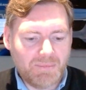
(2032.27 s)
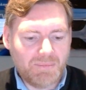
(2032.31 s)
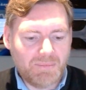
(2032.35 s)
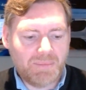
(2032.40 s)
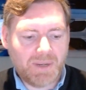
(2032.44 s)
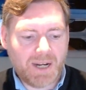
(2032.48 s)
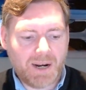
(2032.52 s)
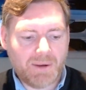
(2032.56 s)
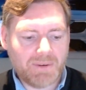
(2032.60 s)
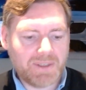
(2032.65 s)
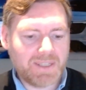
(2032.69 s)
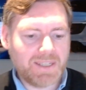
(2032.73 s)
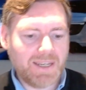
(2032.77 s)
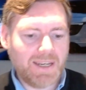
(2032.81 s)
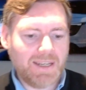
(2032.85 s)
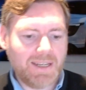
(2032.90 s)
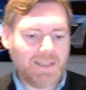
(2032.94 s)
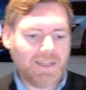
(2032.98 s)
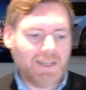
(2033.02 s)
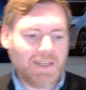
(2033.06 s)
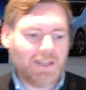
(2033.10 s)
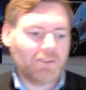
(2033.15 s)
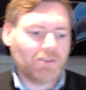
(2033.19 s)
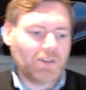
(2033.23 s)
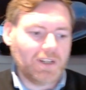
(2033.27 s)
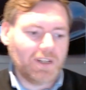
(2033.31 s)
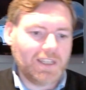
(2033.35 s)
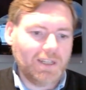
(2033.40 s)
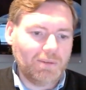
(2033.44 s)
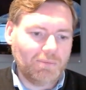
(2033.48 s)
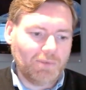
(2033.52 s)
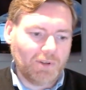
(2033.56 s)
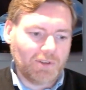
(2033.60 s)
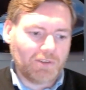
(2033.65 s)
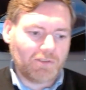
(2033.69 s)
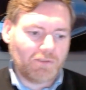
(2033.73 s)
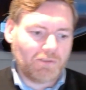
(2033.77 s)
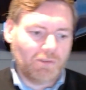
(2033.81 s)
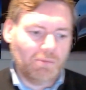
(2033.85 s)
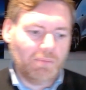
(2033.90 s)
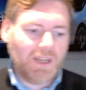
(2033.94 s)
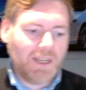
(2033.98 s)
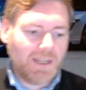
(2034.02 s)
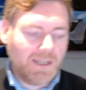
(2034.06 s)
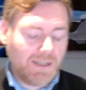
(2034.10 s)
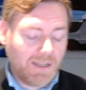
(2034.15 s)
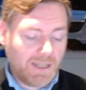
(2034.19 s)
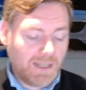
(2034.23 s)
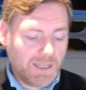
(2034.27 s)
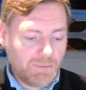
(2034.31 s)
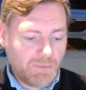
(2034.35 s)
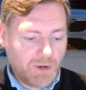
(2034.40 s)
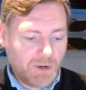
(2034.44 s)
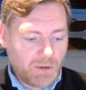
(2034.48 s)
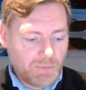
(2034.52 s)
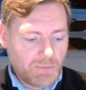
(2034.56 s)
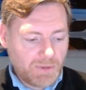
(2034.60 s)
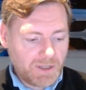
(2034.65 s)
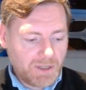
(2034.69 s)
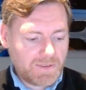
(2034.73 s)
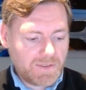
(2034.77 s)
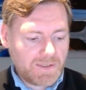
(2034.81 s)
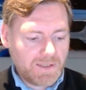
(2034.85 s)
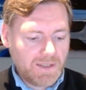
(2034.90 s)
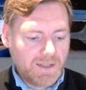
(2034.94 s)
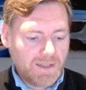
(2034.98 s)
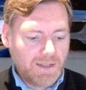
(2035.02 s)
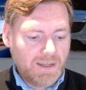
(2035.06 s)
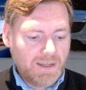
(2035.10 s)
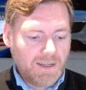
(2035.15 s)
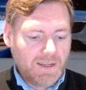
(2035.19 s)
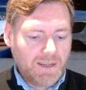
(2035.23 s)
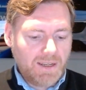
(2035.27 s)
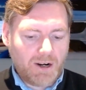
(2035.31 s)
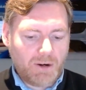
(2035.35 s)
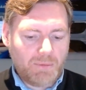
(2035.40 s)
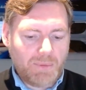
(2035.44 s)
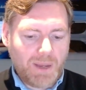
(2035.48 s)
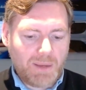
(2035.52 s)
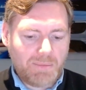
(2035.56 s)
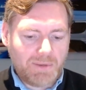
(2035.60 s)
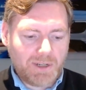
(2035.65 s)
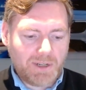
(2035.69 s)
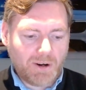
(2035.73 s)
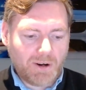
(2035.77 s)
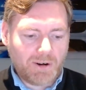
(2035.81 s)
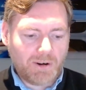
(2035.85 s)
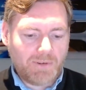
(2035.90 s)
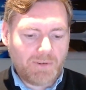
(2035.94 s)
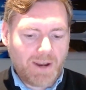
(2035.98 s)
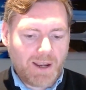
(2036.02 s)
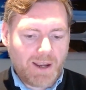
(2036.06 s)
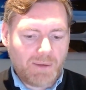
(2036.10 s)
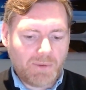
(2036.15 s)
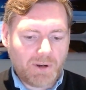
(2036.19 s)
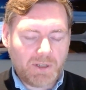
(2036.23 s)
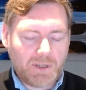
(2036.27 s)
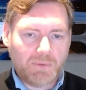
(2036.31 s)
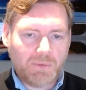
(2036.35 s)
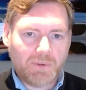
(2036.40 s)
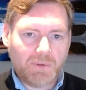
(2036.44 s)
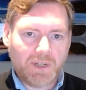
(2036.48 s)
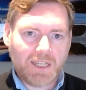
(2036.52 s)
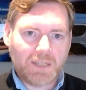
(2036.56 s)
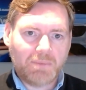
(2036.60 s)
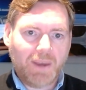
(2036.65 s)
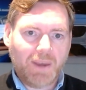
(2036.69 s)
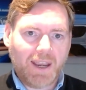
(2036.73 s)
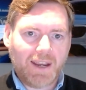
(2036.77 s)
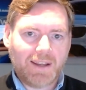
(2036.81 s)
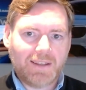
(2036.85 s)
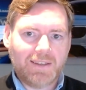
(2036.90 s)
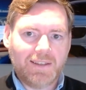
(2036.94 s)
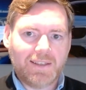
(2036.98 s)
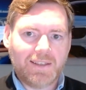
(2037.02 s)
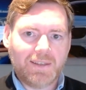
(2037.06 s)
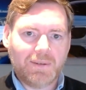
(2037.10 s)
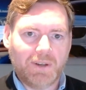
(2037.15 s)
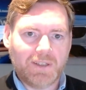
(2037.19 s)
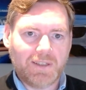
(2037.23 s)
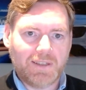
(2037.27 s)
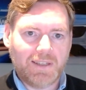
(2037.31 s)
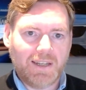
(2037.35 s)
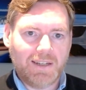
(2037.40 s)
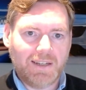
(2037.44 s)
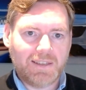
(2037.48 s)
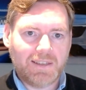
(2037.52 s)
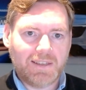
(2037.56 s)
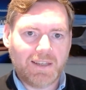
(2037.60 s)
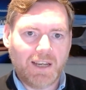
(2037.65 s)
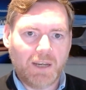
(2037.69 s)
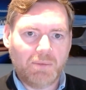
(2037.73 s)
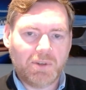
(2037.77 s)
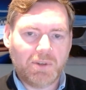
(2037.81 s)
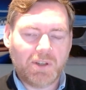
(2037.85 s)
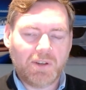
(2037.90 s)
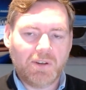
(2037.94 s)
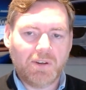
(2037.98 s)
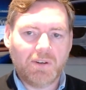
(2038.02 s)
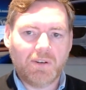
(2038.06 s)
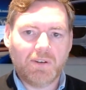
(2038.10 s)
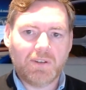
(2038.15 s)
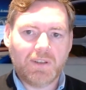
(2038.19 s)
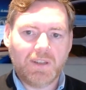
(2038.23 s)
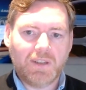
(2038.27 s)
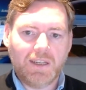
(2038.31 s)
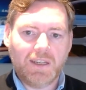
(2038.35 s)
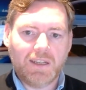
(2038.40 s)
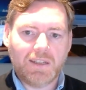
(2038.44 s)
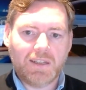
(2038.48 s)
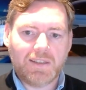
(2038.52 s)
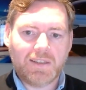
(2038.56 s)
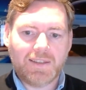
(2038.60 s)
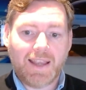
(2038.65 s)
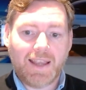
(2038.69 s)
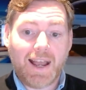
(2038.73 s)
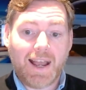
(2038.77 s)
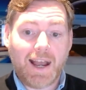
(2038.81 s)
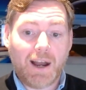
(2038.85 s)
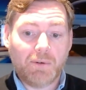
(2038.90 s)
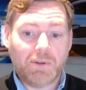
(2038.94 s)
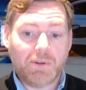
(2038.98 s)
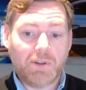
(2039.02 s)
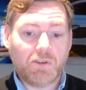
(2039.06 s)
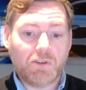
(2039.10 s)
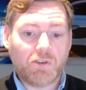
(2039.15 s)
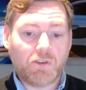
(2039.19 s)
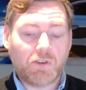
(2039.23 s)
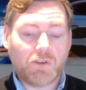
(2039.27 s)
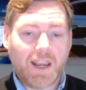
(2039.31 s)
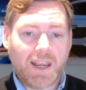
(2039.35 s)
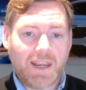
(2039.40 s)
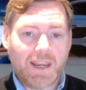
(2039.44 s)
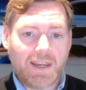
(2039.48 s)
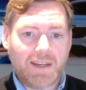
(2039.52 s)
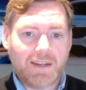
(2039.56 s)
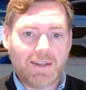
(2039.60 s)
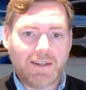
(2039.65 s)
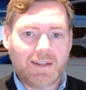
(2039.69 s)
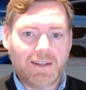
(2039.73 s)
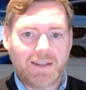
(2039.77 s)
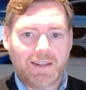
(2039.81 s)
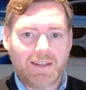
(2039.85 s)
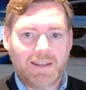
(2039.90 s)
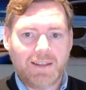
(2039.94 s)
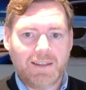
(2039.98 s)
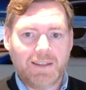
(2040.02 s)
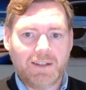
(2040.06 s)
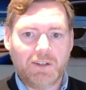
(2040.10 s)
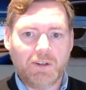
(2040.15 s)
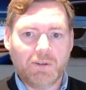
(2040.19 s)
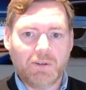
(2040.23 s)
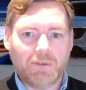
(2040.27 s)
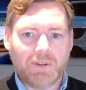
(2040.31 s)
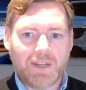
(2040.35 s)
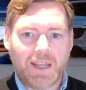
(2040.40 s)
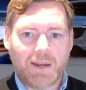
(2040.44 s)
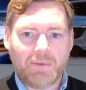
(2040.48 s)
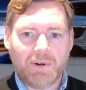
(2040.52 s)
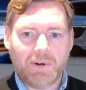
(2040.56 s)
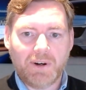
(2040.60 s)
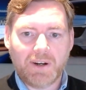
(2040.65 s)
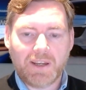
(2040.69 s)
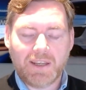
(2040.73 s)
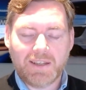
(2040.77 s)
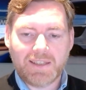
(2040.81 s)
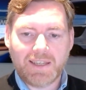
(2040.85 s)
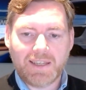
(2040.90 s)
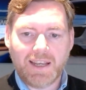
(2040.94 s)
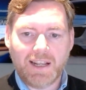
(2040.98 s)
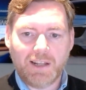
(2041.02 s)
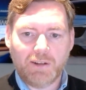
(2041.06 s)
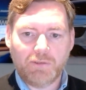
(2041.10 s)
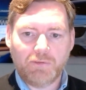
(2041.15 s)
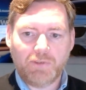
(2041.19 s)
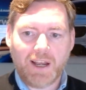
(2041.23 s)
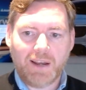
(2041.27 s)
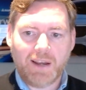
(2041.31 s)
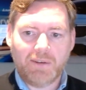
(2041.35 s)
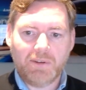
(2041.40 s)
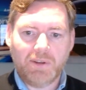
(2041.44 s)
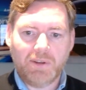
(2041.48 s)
But I would say the interesting ones for me at the moment or maybe not around what you would expect. It's, as I said, it's cybersecurity. It's how you train the neural network itself, how